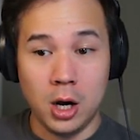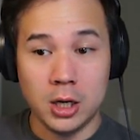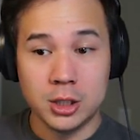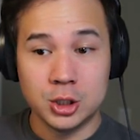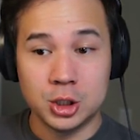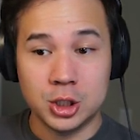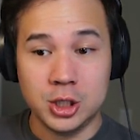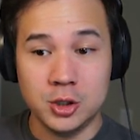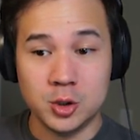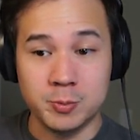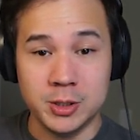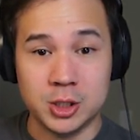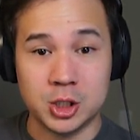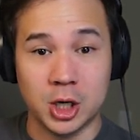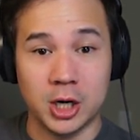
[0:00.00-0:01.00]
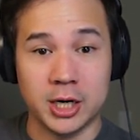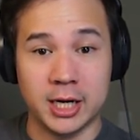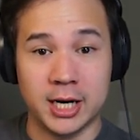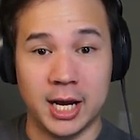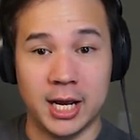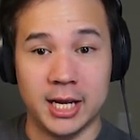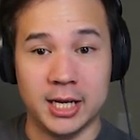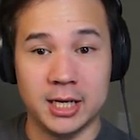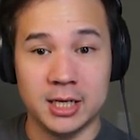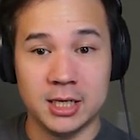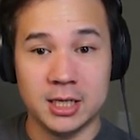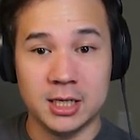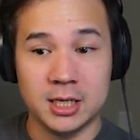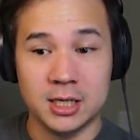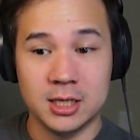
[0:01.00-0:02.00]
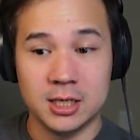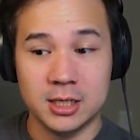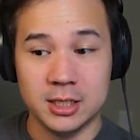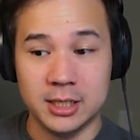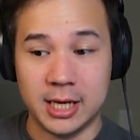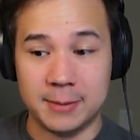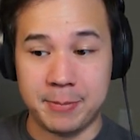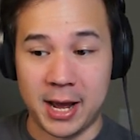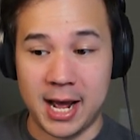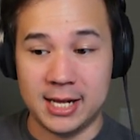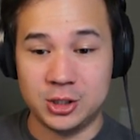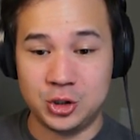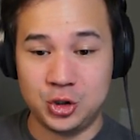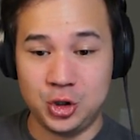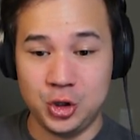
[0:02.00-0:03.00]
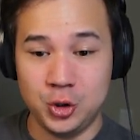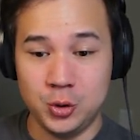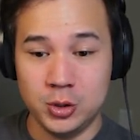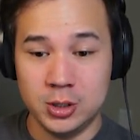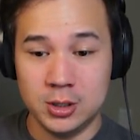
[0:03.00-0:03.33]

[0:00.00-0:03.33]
Excuse me, sir. Can I get past you?